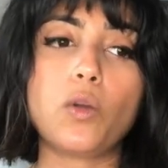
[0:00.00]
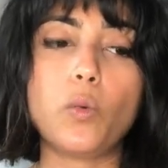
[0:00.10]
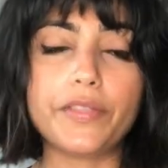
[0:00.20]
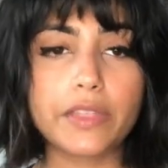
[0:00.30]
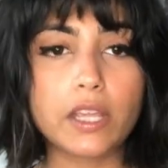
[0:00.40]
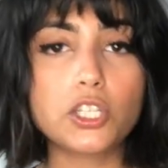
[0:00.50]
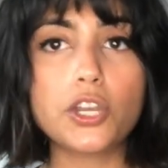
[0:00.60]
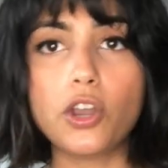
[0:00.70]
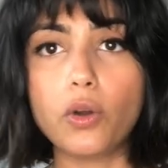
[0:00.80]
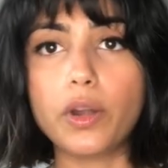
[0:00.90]
One thing
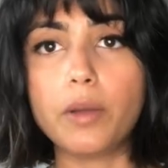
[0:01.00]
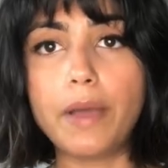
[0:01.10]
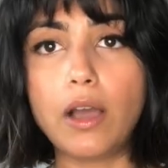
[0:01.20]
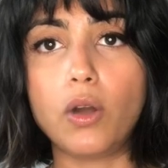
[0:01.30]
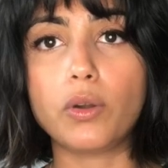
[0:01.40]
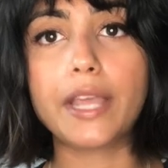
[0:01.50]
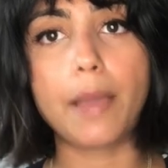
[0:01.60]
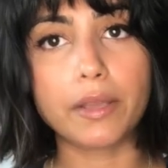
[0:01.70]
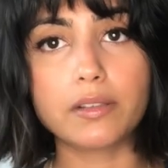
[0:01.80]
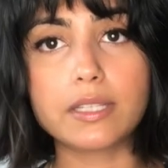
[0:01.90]
to note about
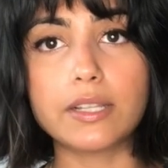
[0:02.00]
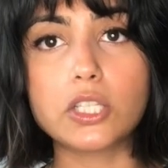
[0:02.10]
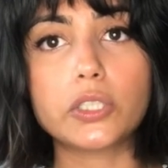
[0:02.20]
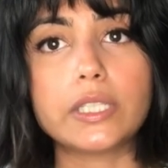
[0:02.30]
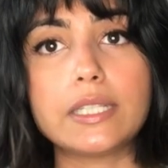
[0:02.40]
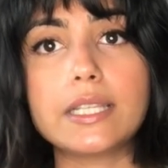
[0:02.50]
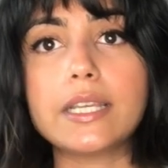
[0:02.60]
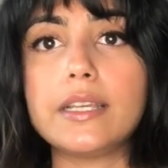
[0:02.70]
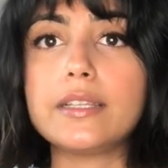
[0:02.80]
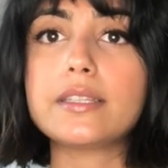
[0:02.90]
chemical sunscreens
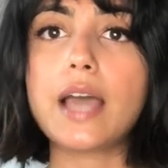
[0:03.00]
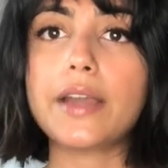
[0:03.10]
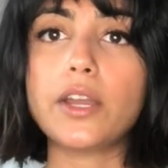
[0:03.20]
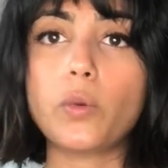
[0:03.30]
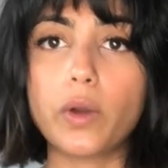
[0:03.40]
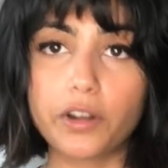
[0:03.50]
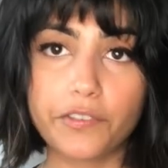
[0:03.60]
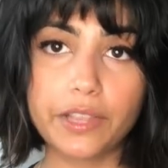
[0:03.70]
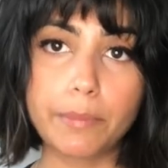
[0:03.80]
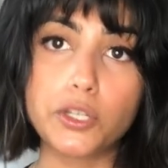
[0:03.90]
is that in order
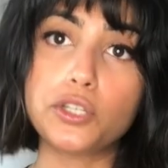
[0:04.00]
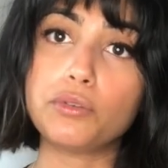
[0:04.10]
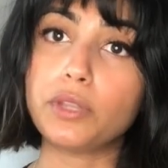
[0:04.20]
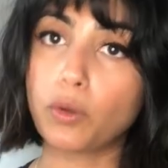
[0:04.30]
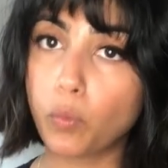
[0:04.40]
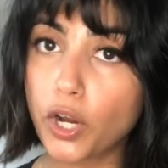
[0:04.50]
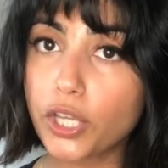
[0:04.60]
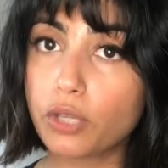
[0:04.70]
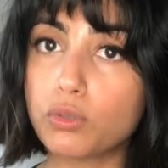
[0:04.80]
for them to do their work,